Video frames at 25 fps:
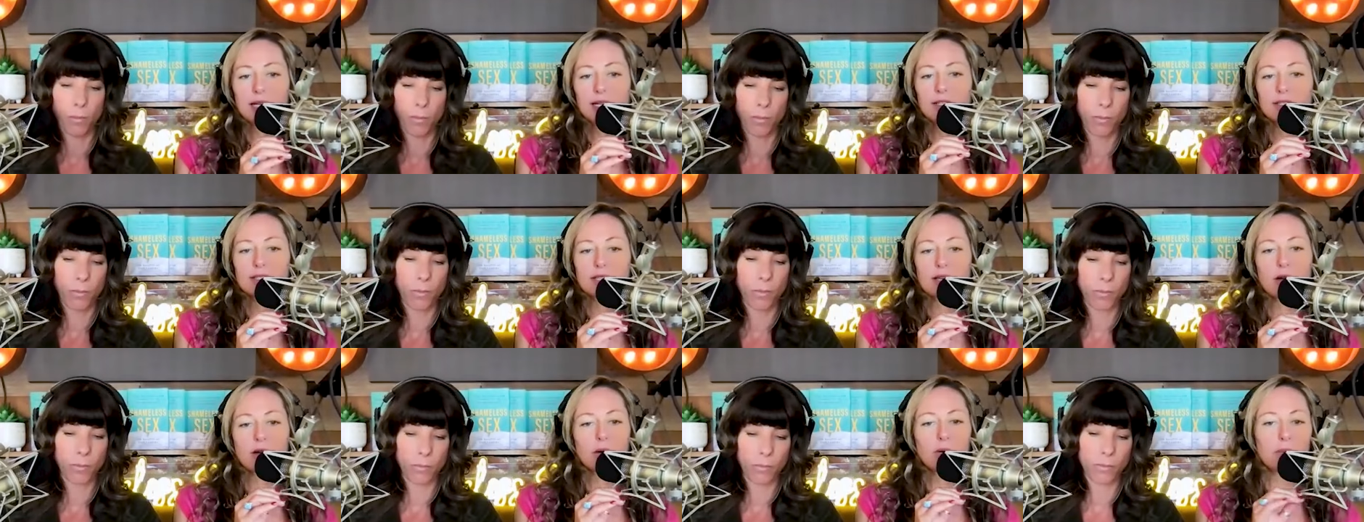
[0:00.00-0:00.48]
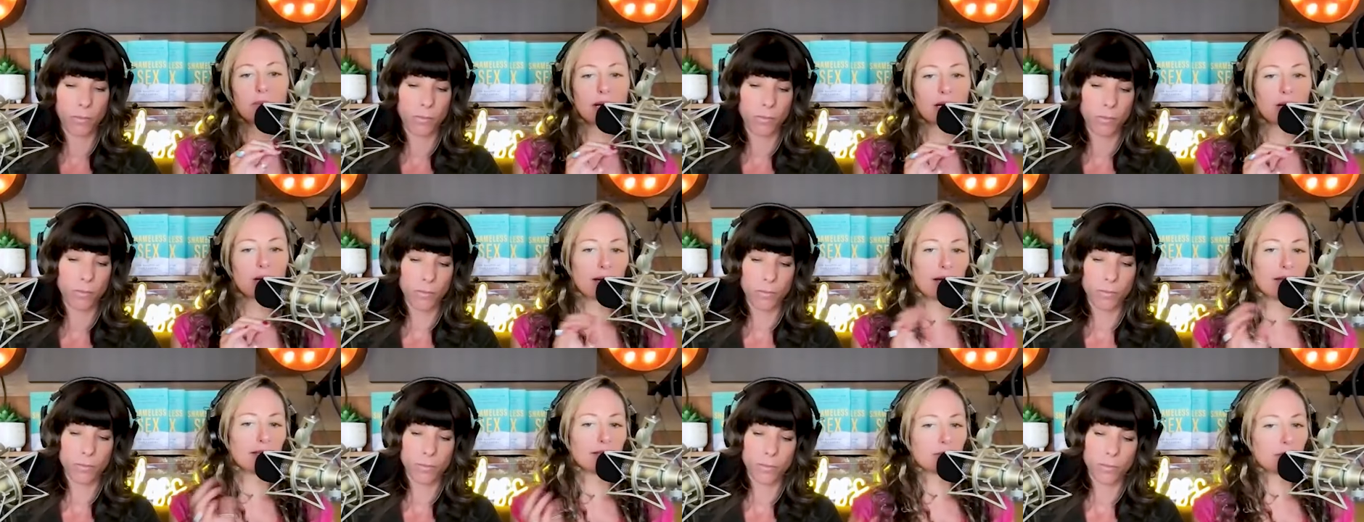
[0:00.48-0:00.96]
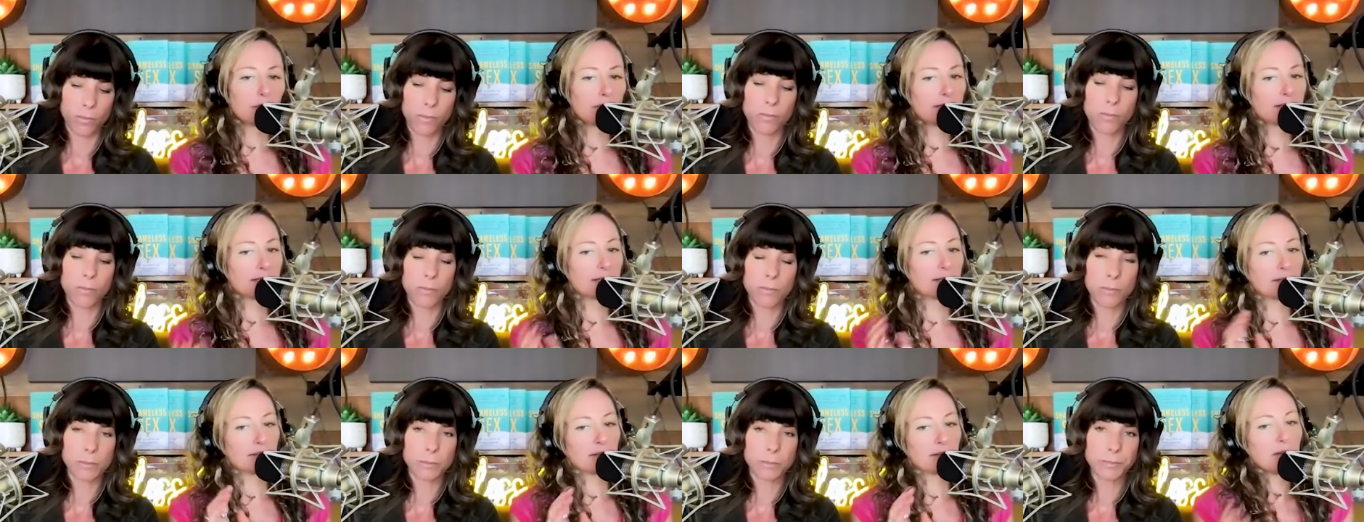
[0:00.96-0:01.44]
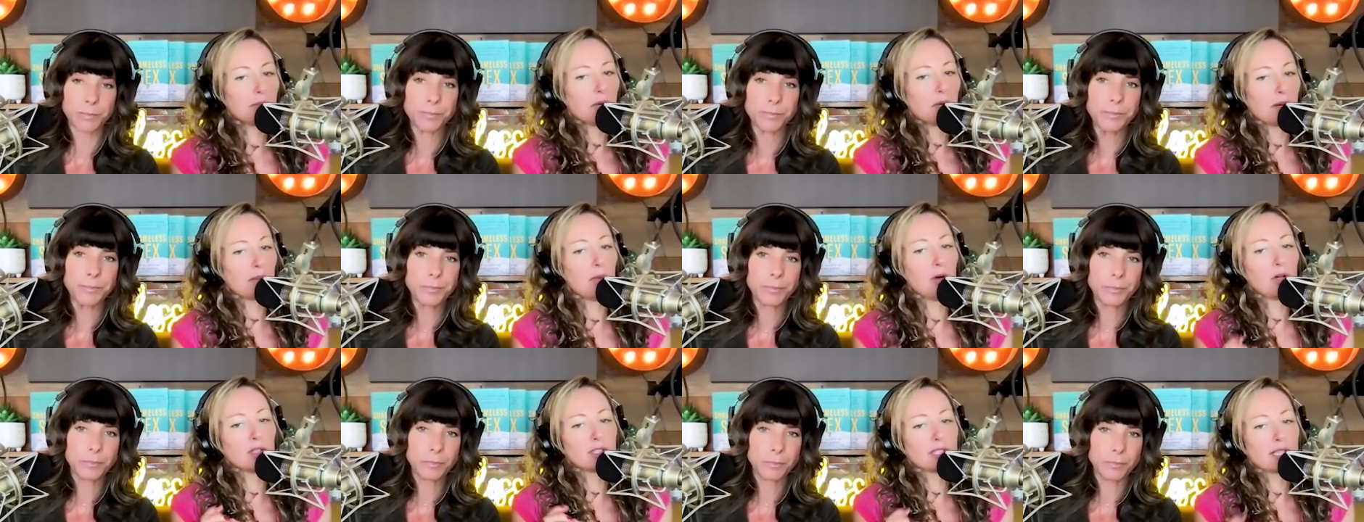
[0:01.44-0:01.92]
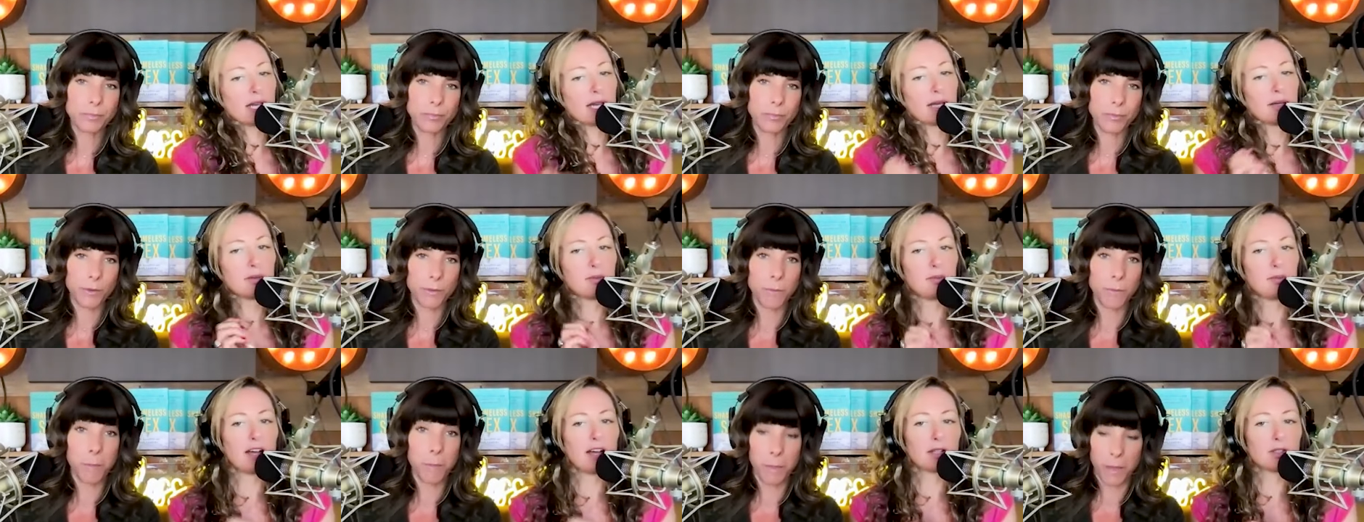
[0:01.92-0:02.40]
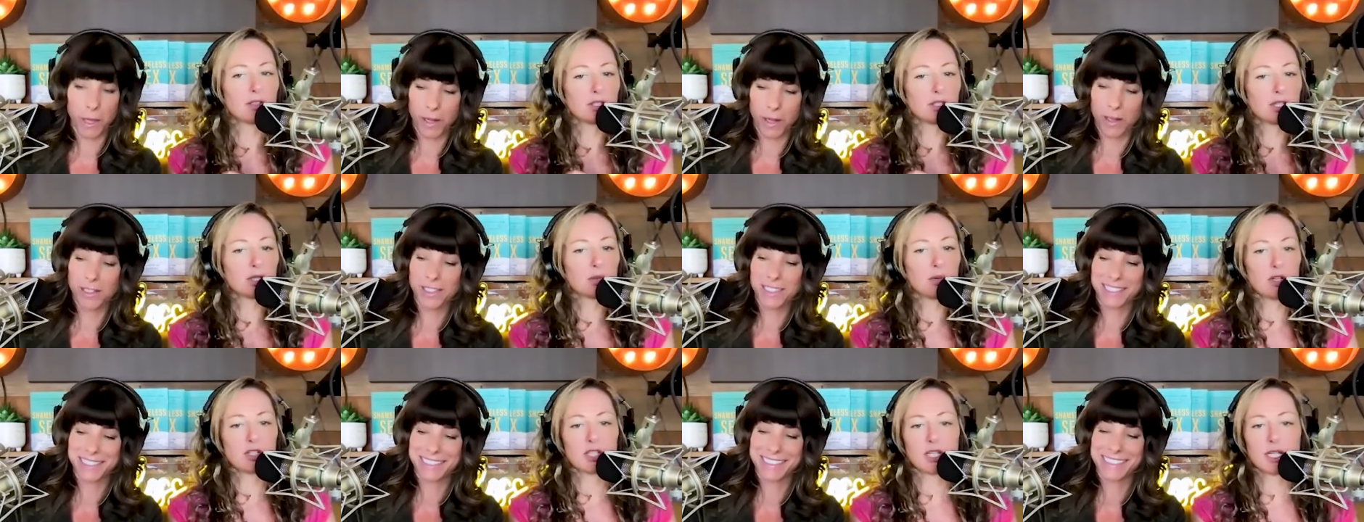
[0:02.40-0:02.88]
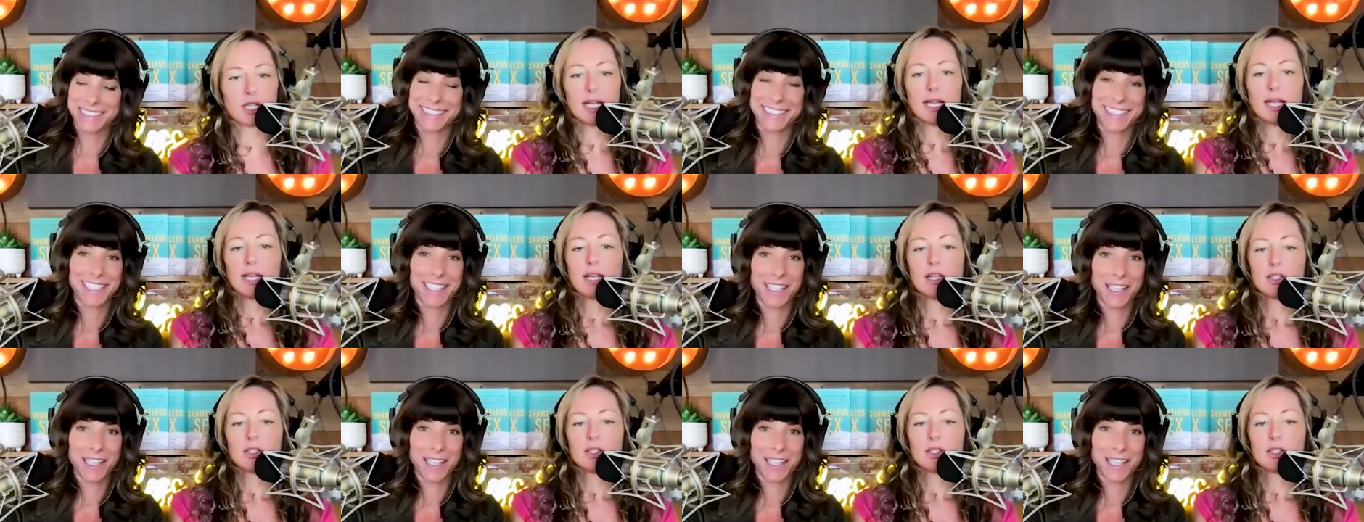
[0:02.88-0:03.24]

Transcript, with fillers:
Speaker 1: So my, uh, this is my multifaceted question.